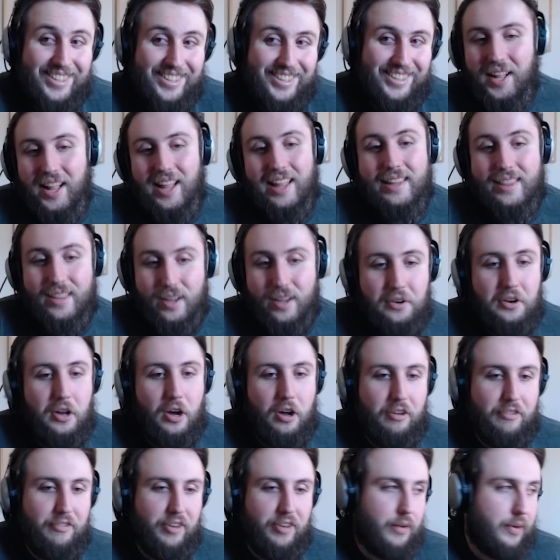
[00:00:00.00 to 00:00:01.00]
They're
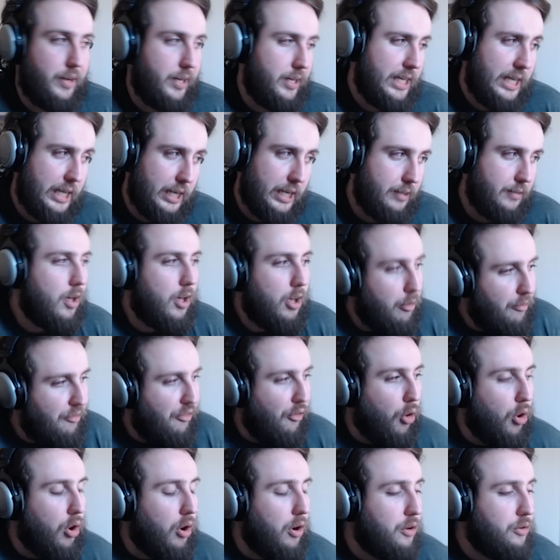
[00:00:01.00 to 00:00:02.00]
not very good.
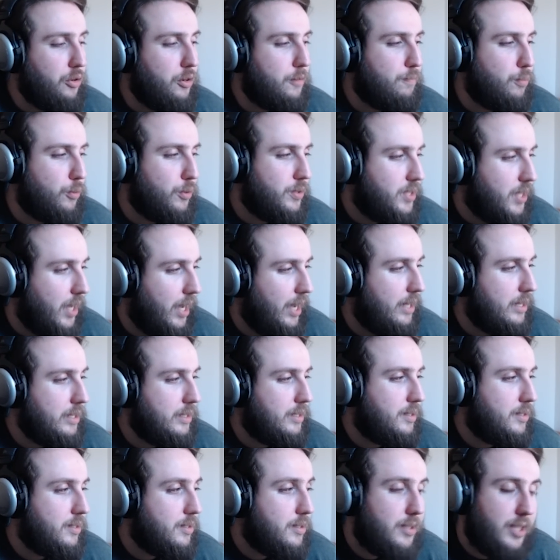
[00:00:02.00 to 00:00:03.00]
400%
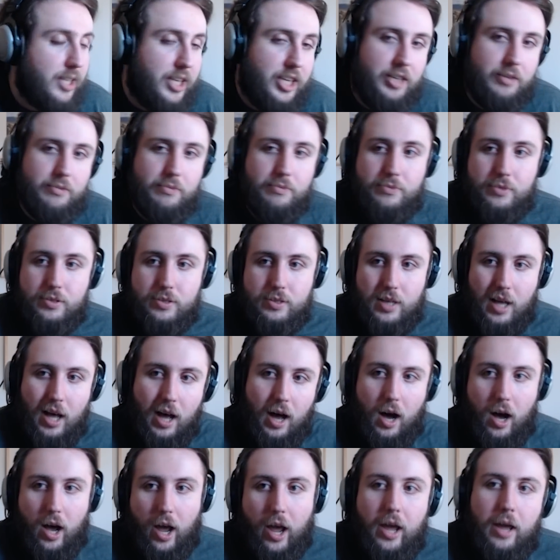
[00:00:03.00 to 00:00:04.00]
seems
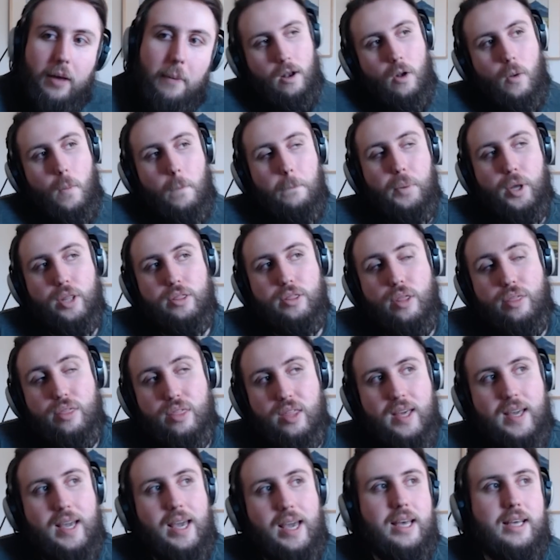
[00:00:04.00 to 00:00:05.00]
high, but the
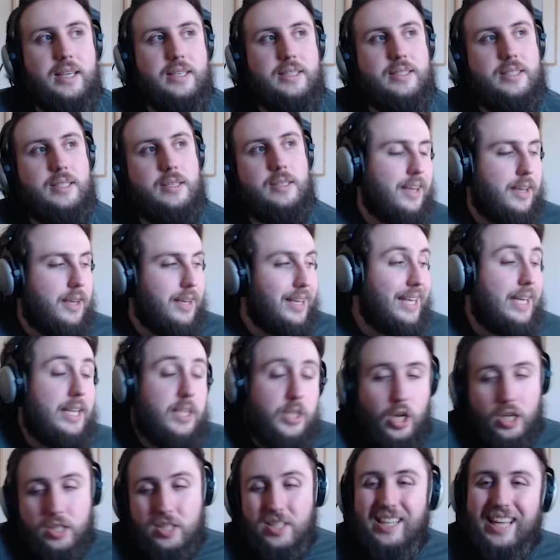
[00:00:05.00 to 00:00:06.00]
thing is, he
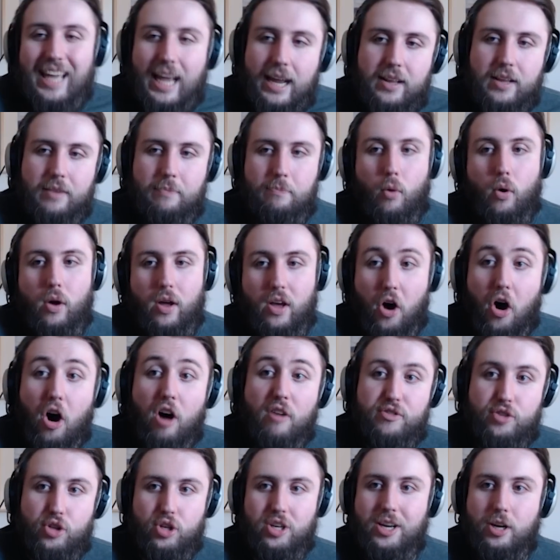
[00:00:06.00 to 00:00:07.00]
doesn't get it
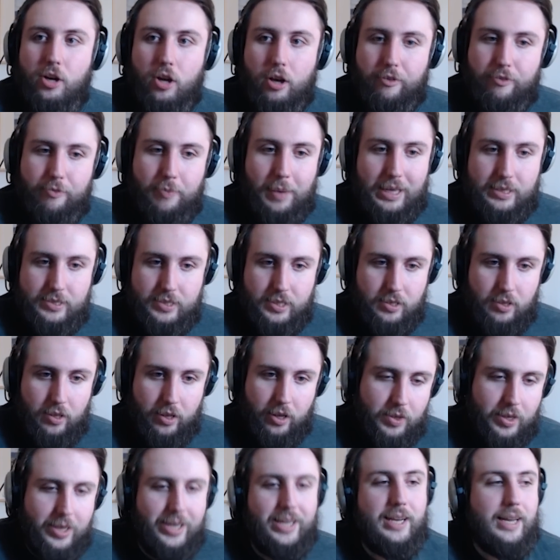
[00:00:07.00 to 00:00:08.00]
often enough,
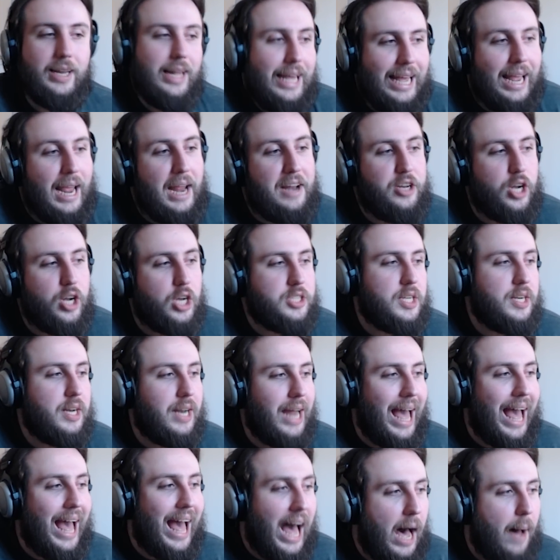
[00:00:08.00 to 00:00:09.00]
basically. It doesn't
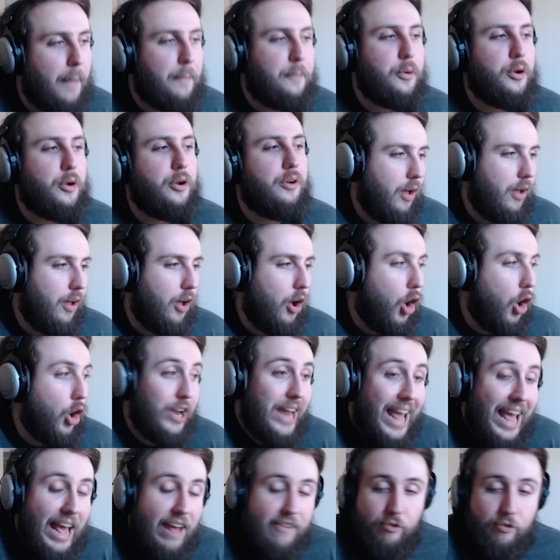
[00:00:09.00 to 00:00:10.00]
happen
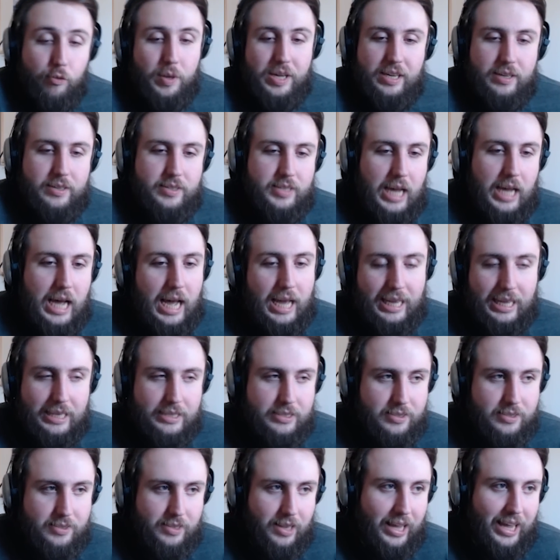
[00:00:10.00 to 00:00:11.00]
on every attack.
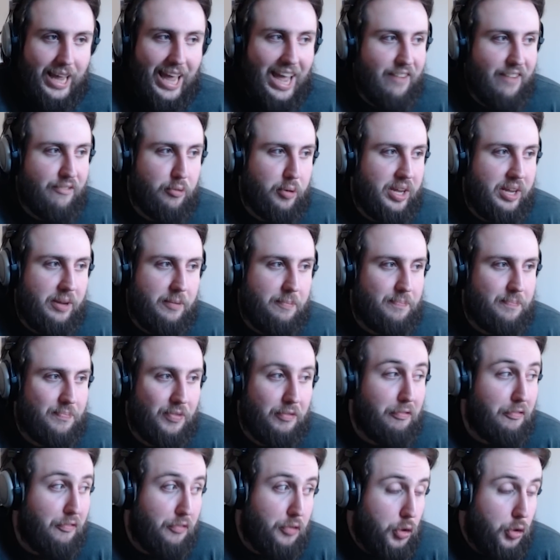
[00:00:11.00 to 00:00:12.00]
It's like every
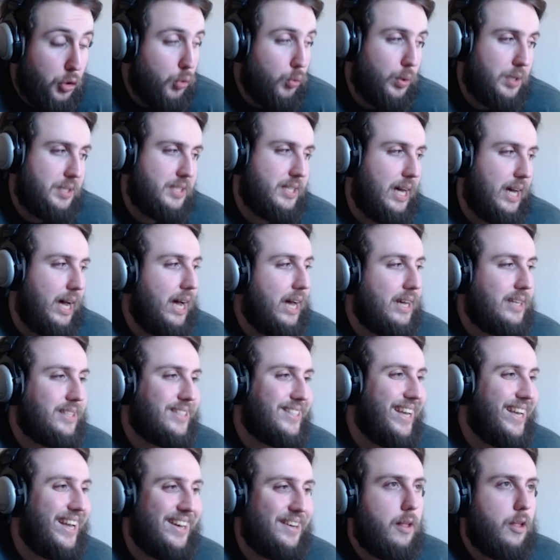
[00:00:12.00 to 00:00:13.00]
few attacks.
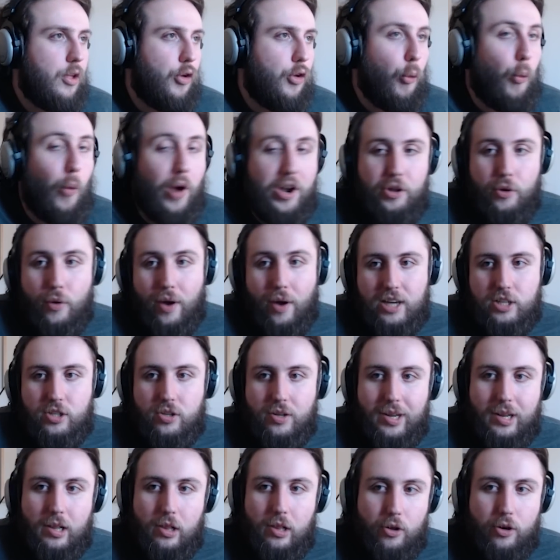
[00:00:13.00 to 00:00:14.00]
And when you
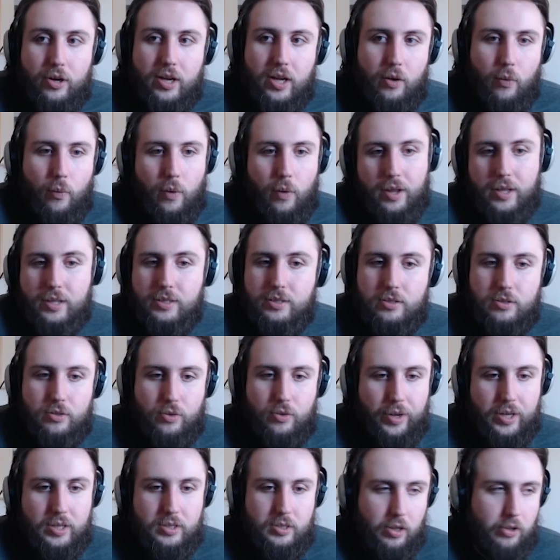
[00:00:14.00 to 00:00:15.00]
actually look at what his
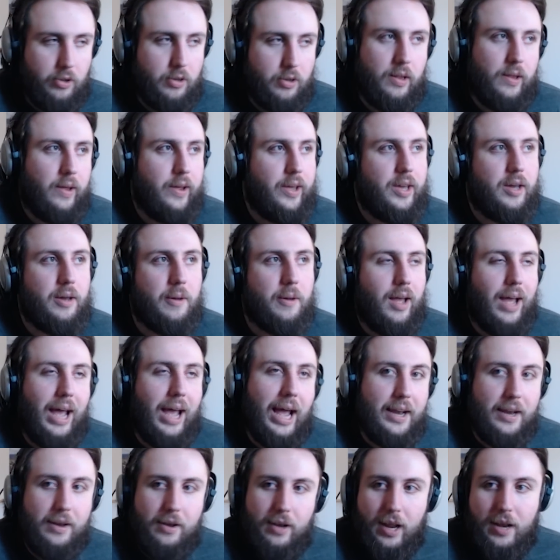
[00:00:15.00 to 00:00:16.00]
strings look like
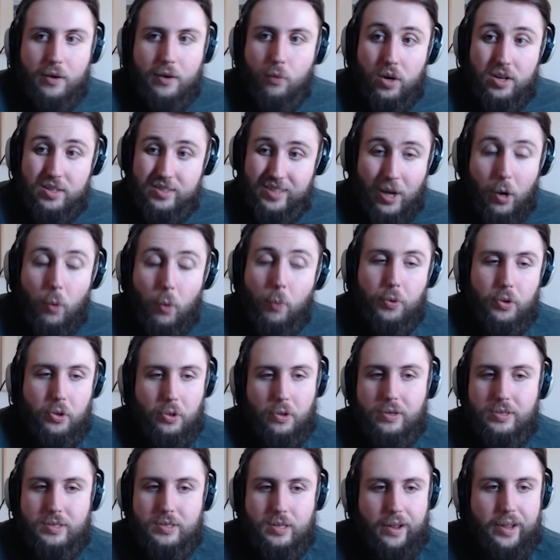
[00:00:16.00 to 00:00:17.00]
and what his output
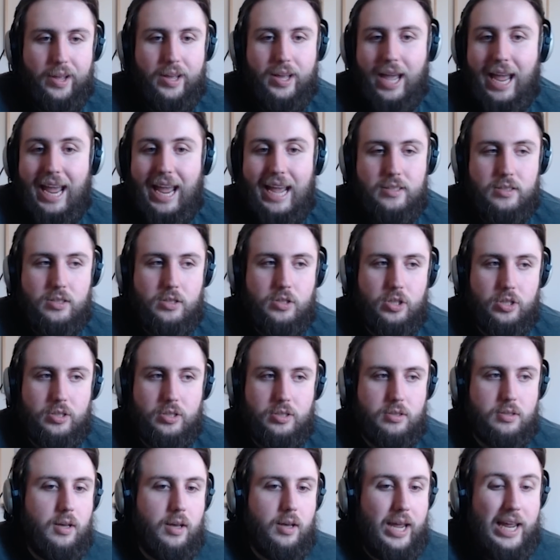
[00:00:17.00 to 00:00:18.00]
looks like, it's
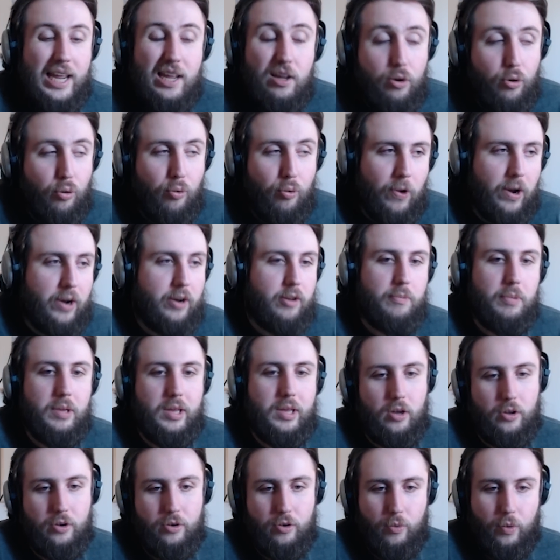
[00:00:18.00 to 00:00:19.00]
just
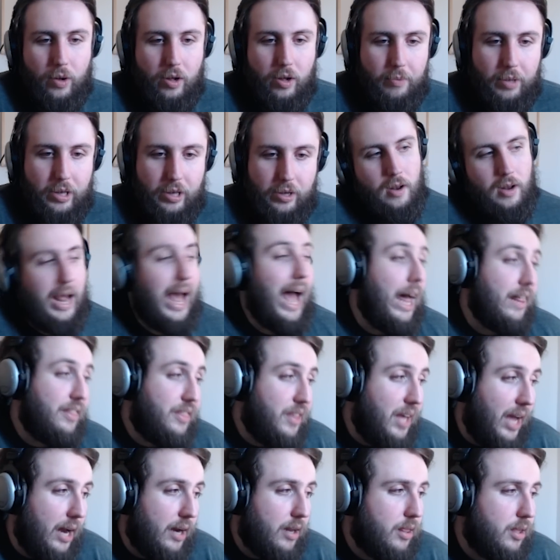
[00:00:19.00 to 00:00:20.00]
incredibly underwhelming. At
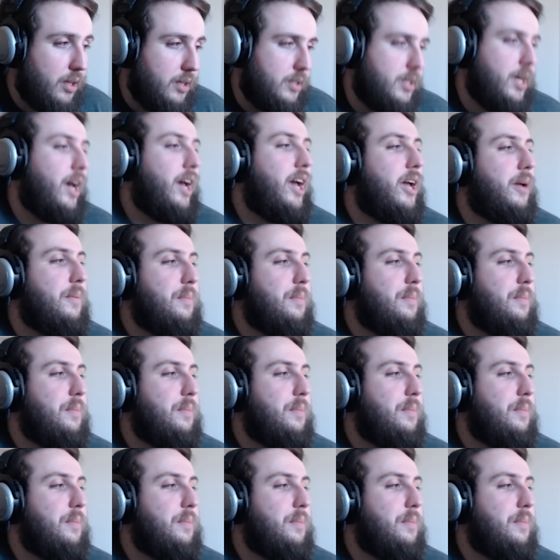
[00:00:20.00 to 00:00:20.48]
the end of the day,